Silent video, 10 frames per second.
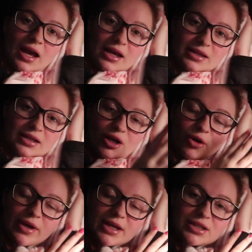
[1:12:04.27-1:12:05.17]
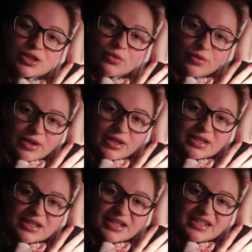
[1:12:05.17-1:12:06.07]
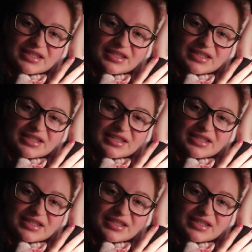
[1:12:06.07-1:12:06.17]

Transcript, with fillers: and then go ahead with your day.